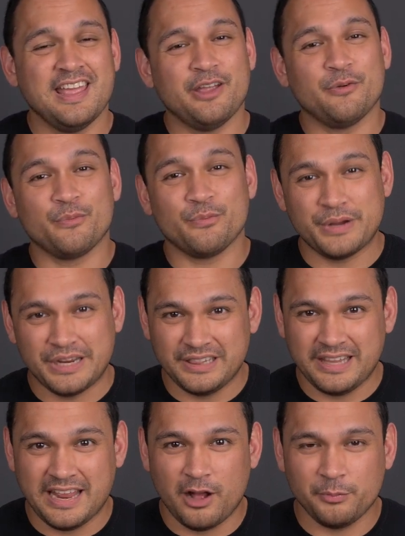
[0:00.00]
It
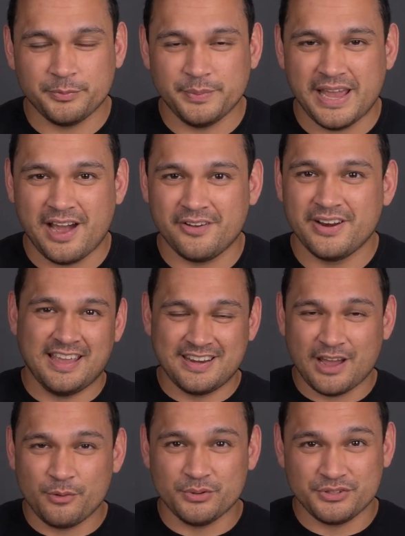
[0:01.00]
really helps me out,
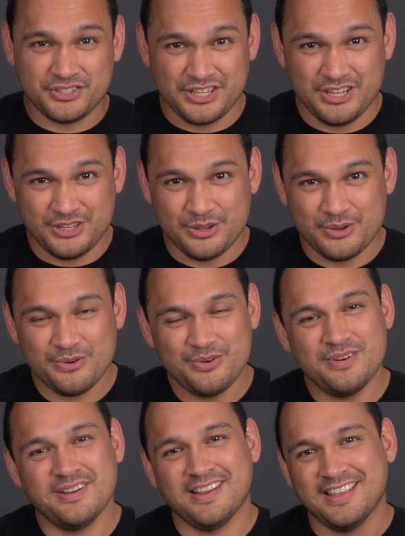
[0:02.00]
and I will see
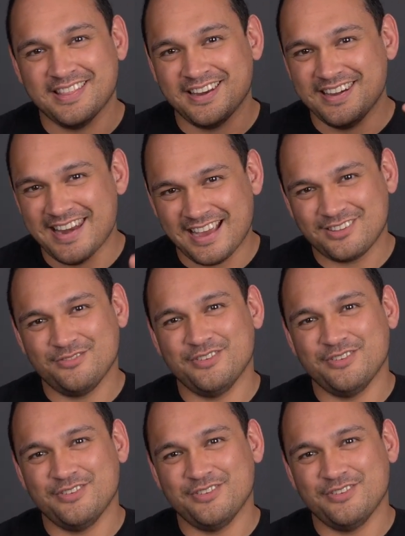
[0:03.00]
you in the next